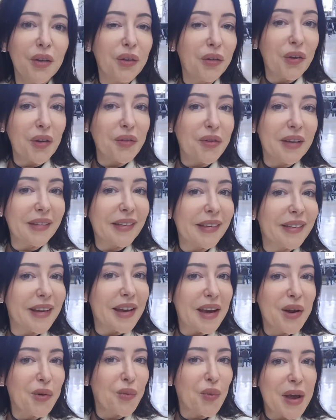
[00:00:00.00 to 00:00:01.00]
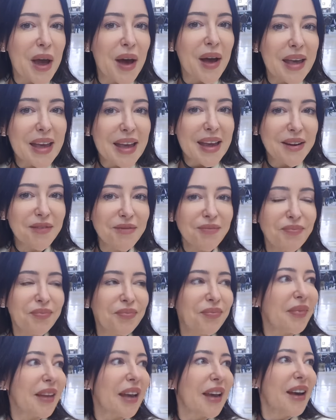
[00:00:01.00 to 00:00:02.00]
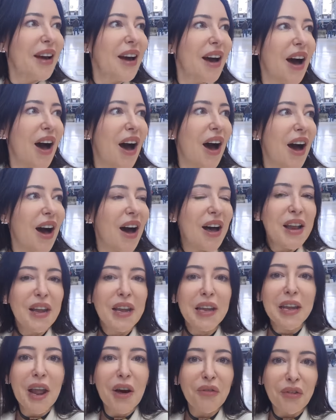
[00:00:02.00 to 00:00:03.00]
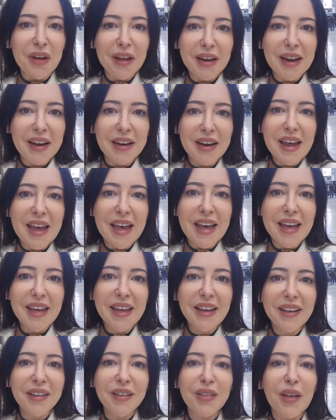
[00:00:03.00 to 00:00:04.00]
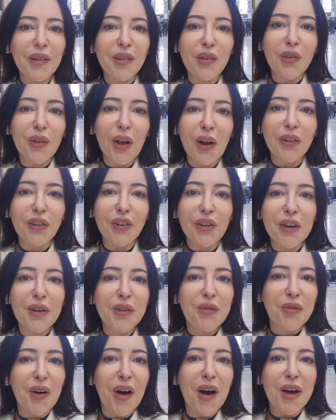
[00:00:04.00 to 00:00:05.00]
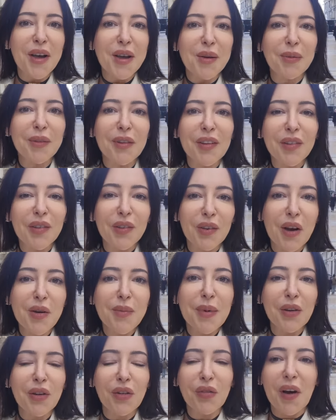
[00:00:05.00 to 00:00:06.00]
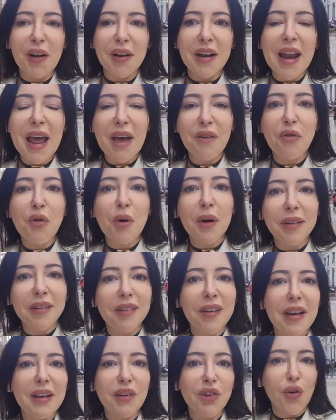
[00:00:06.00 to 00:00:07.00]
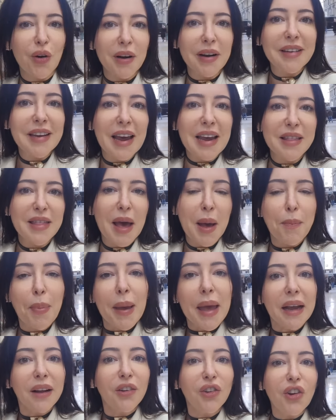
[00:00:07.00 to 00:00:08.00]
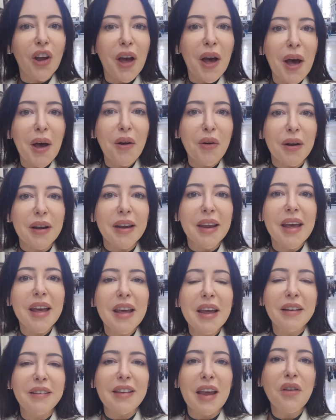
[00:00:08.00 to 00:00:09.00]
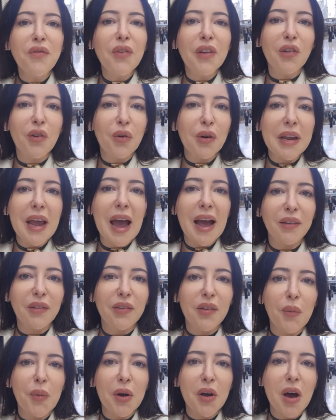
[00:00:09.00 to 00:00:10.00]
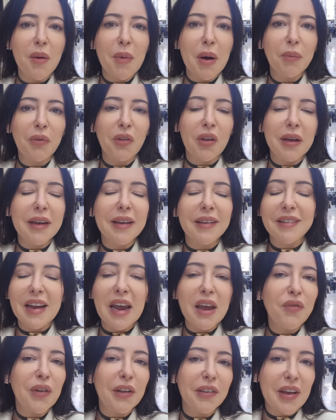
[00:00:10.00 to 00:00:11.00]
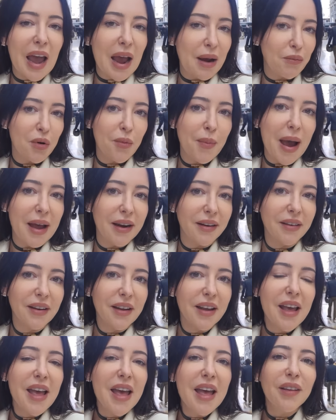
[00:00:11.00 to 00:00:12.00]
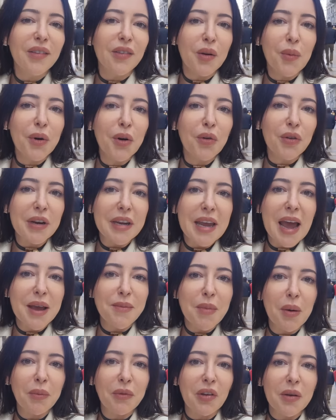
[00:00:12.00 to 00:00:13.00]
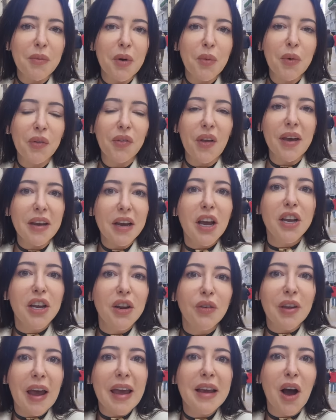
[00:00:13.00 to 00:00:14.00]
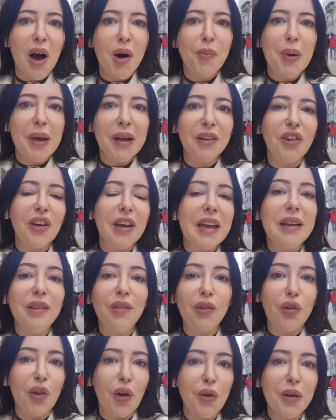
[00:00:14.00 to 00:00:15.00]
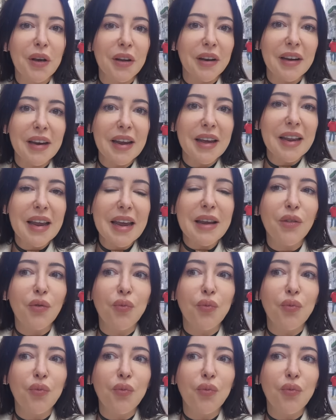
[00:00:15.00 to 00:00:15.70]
So this is it, we are in. Love it in here. There's such good vibes, it's so much fun, and everyone's like trying to take their picture, and David's already had someone come up to it, because David's cameraman. Someone already came up to him and was like, can you take our picture? He's so good at it. He's